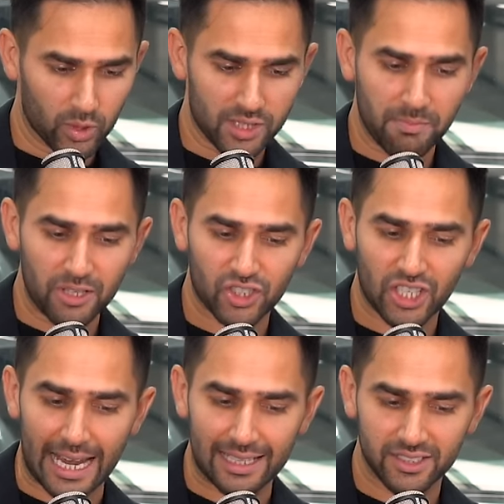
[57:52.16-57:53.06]
What's the most
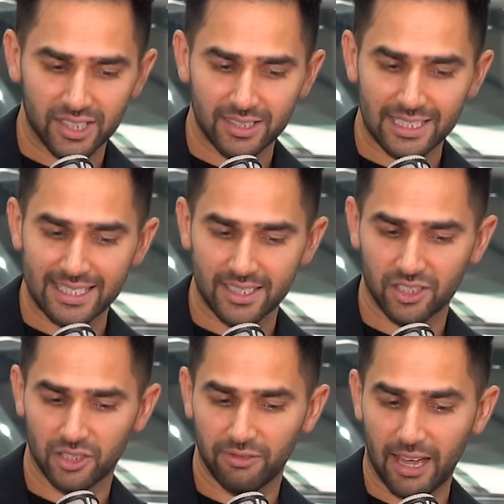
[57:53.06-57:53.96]
challenging
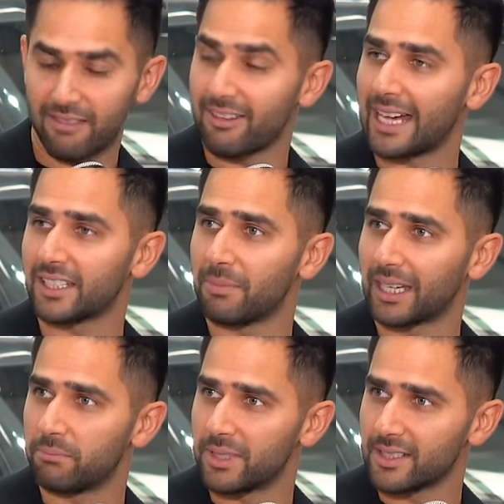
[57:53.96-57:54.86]
decision you've ever had to
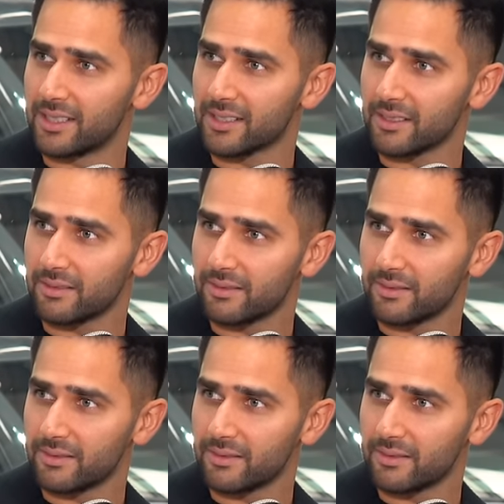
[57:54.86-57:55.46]
make in business?